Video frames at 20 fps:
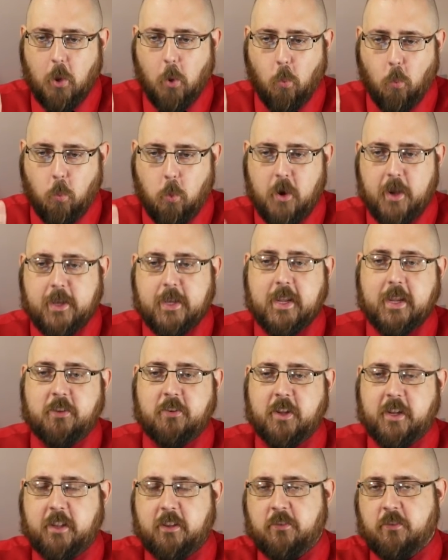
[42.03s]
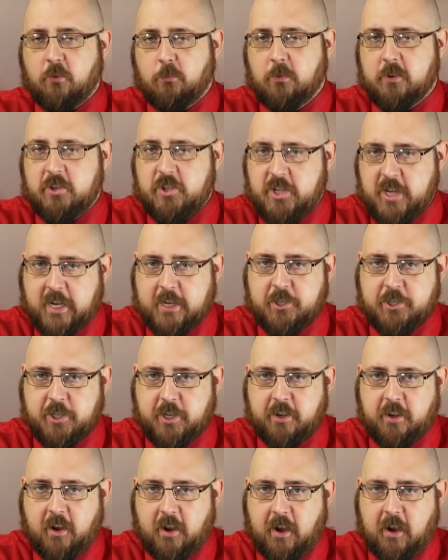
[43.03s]
One is that it's a
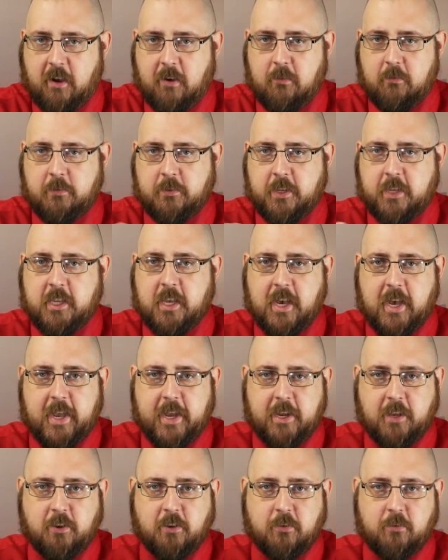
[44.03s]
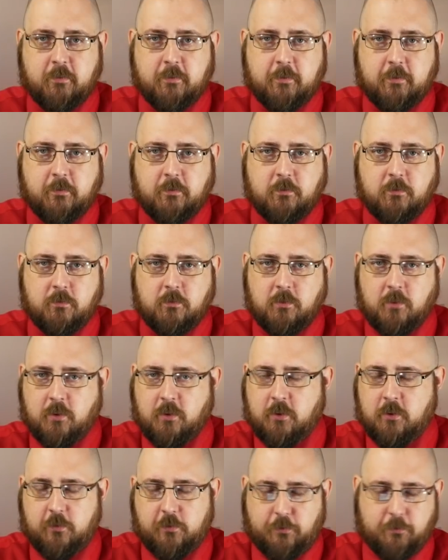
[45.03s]
rejection of the kind of
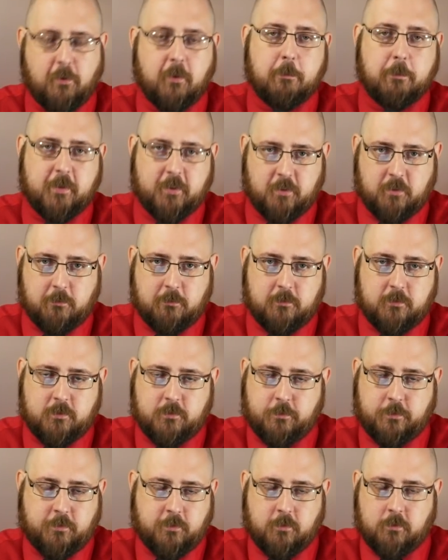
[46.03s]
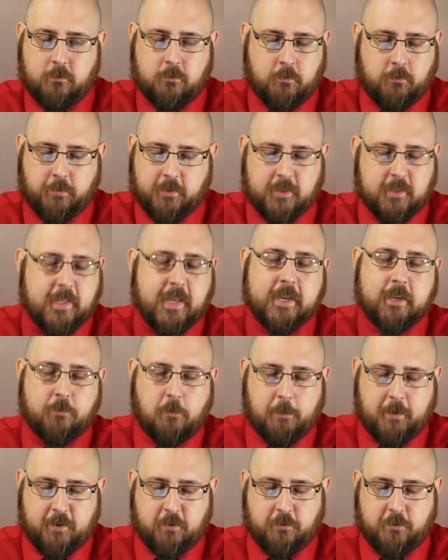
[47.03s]
Trumpism, for the lack of
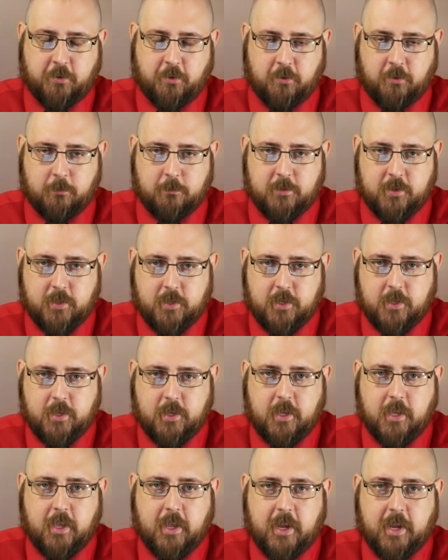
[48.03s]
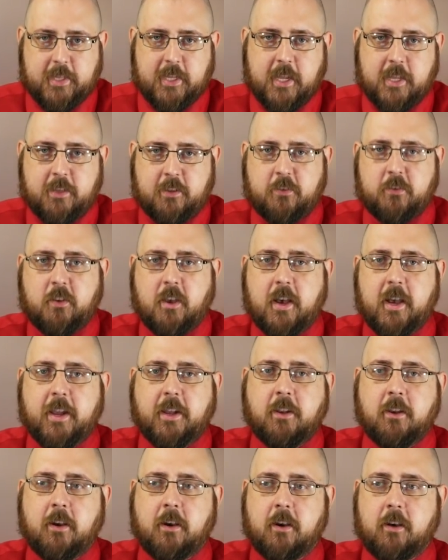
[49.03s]
a better term, and that this
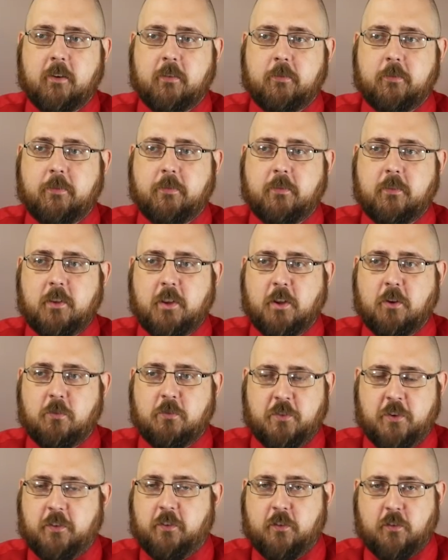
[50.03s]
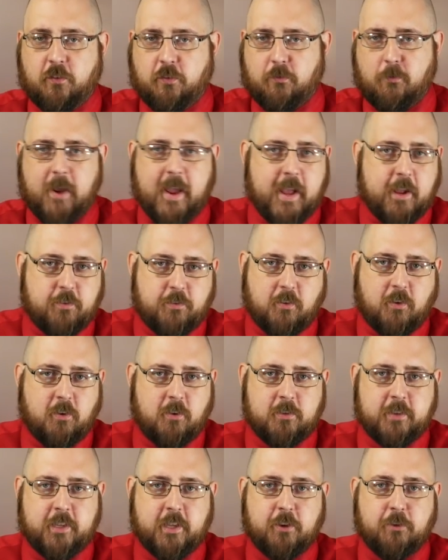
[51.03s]
kind of, you know, just trash
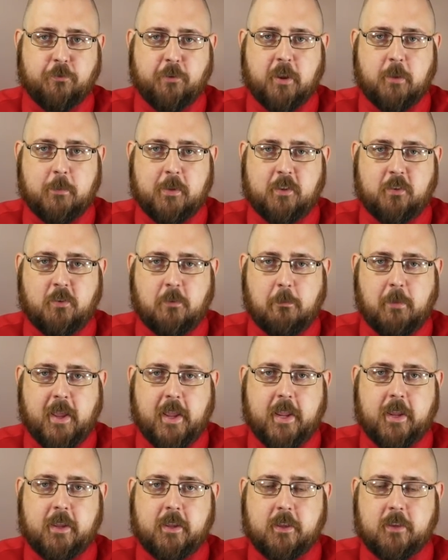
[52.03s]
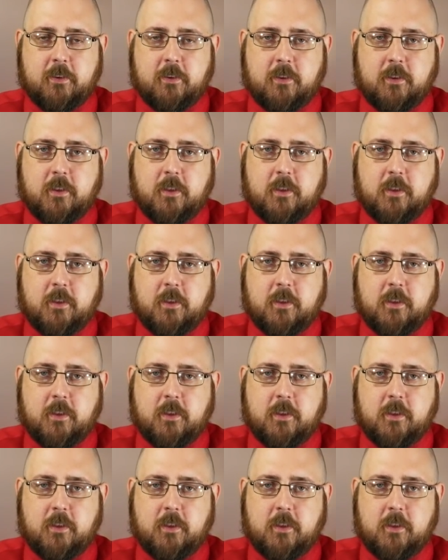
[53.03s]
all the agreements you make,